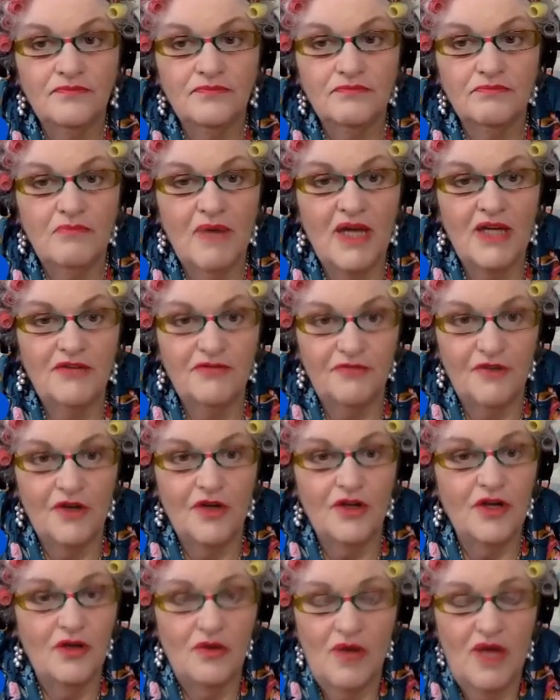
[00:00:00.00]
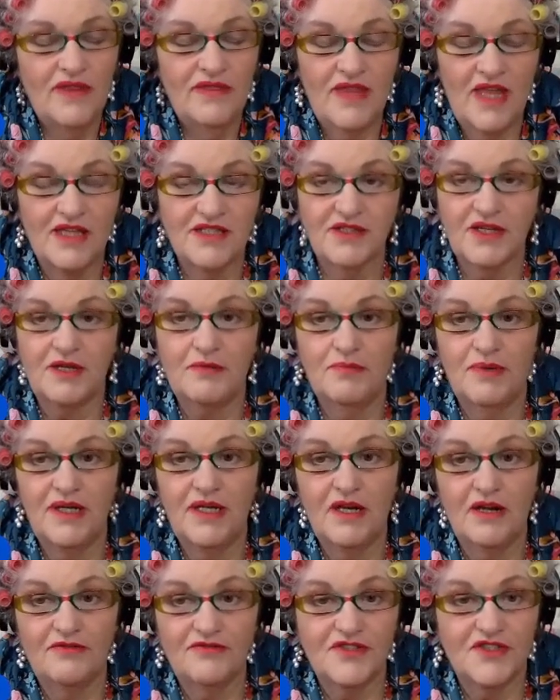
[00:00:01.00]
main photo, and that can be
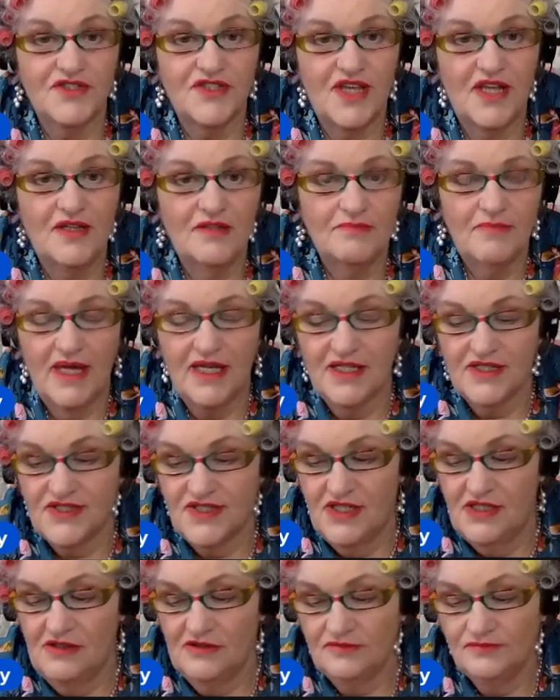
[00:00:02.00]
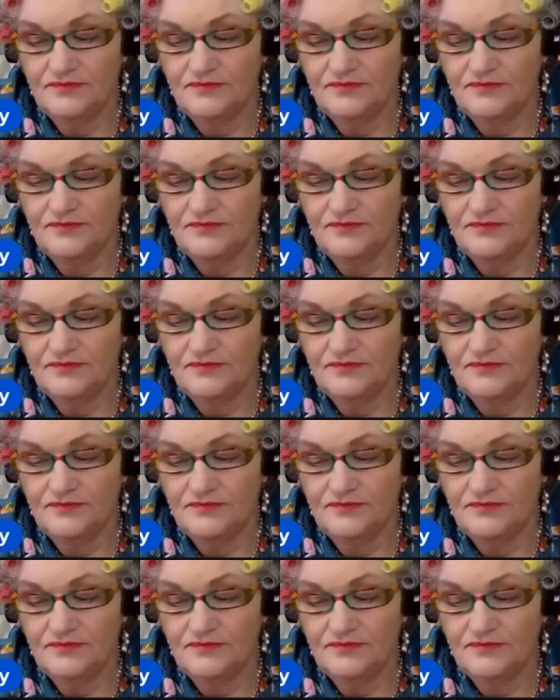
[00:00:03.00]
enough to sell it, make it sell.